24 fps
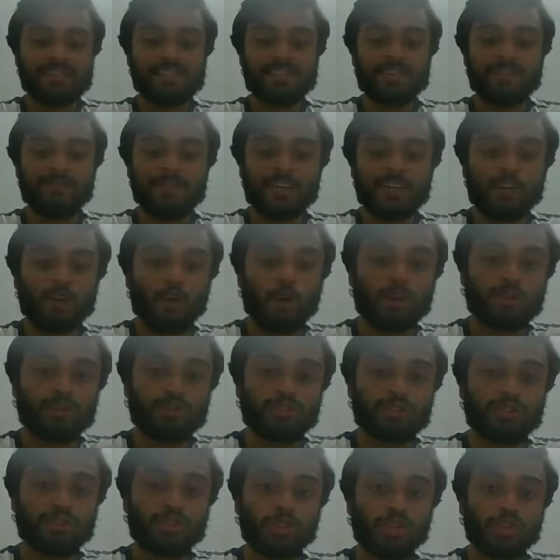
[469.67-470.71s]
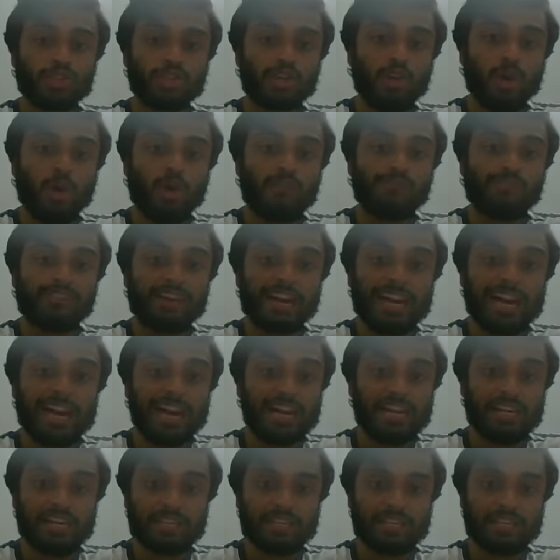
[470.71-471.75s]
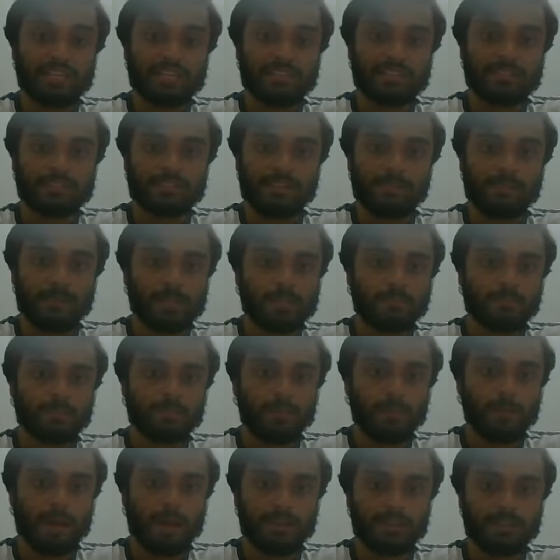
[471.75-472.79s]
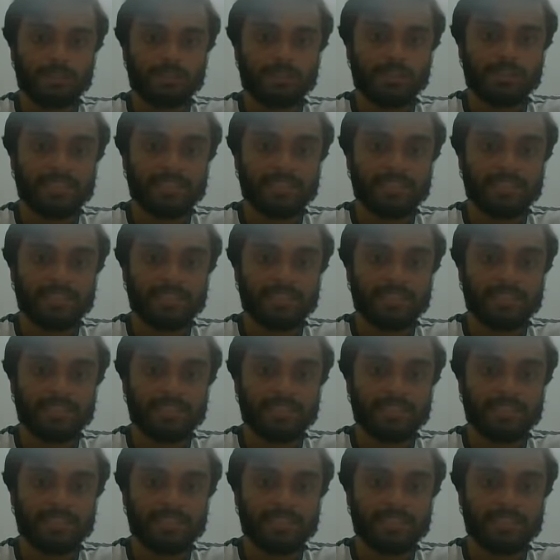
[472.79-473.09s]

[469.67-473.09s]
civil constitution of clergy was passed.